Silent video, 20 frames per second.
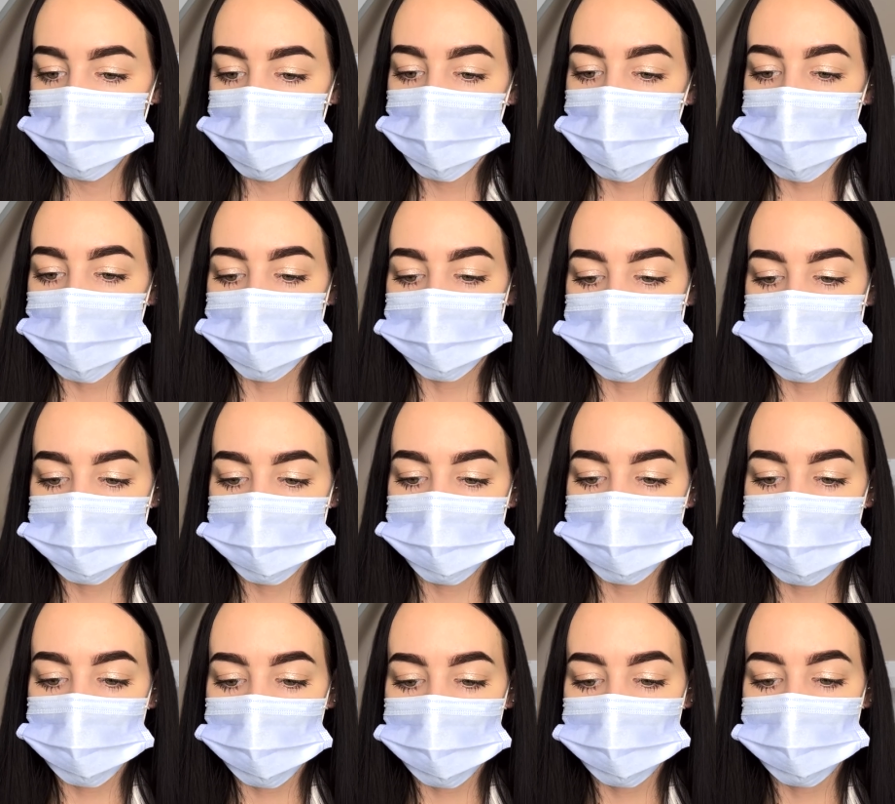I'll go
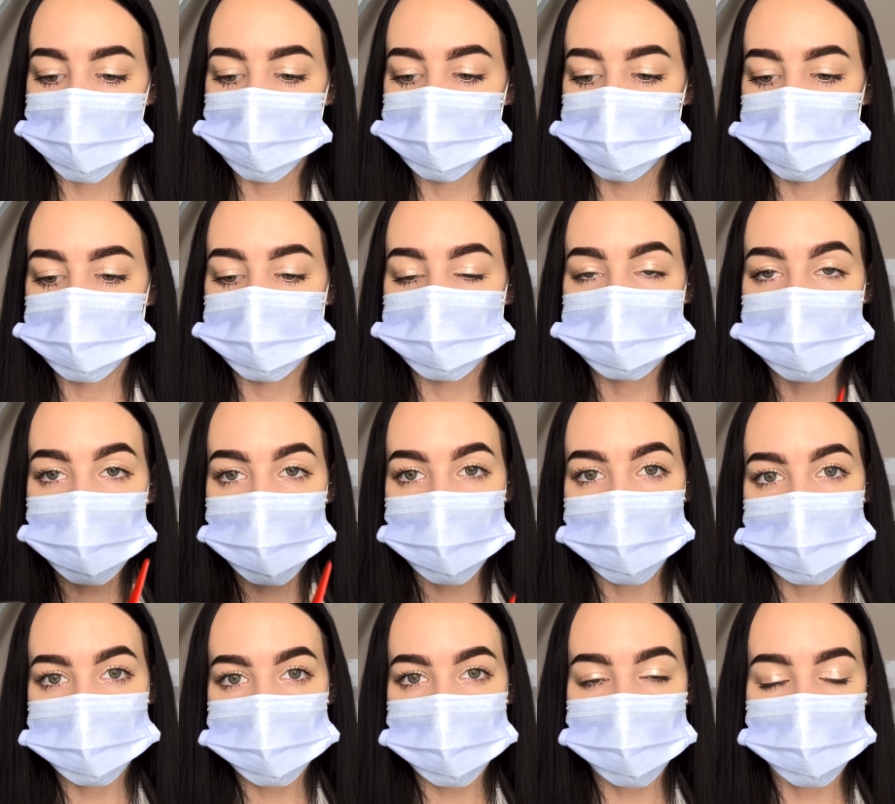ahead and just hang
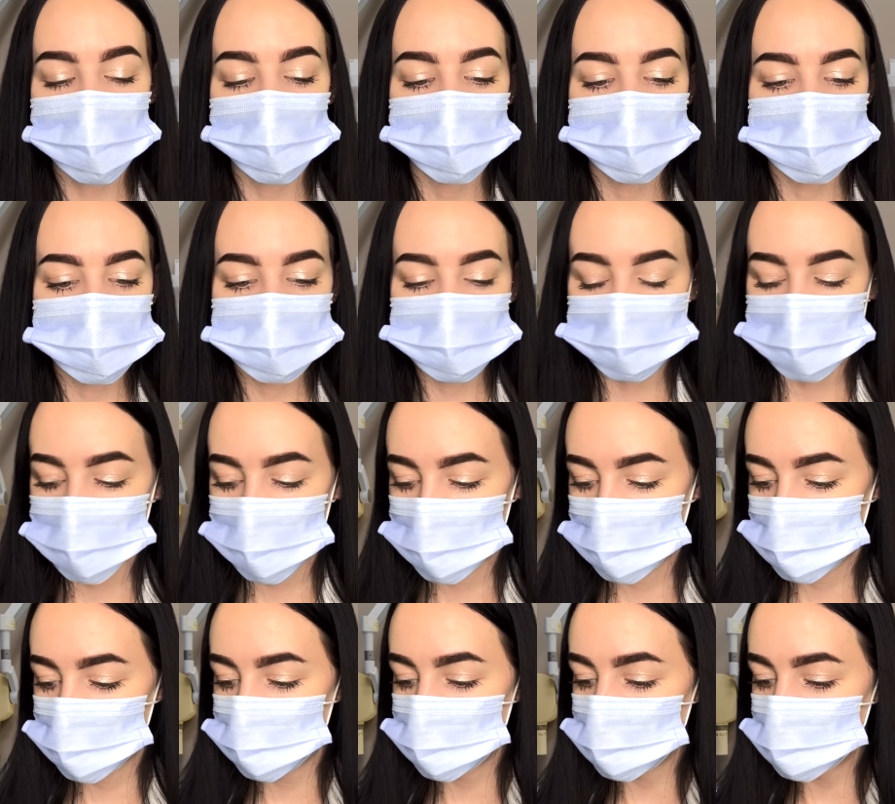that on the side
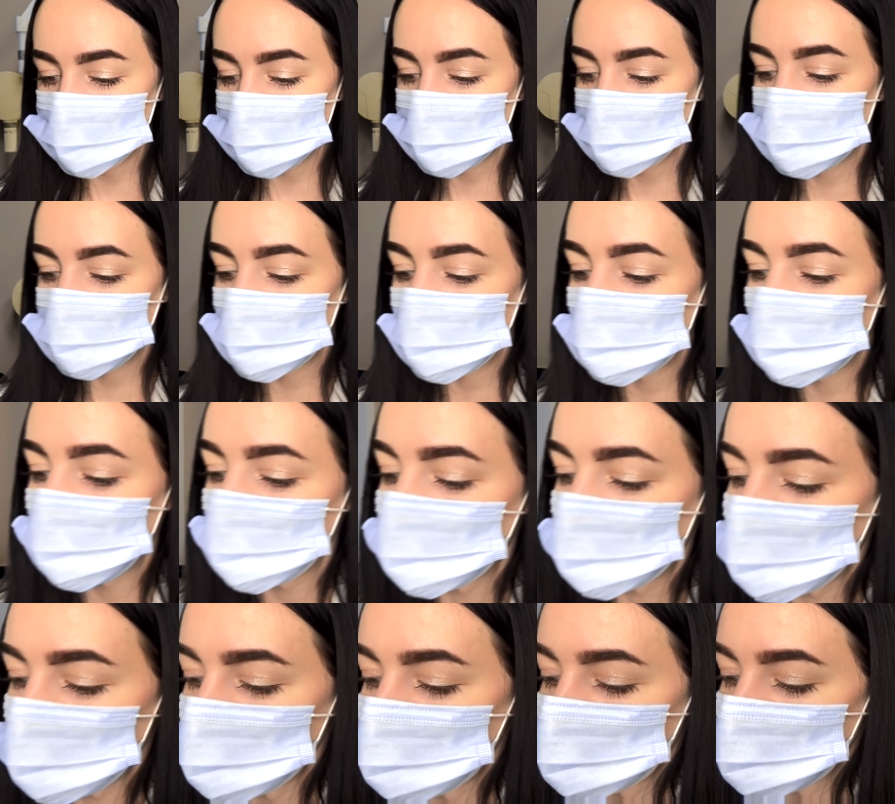of your cheek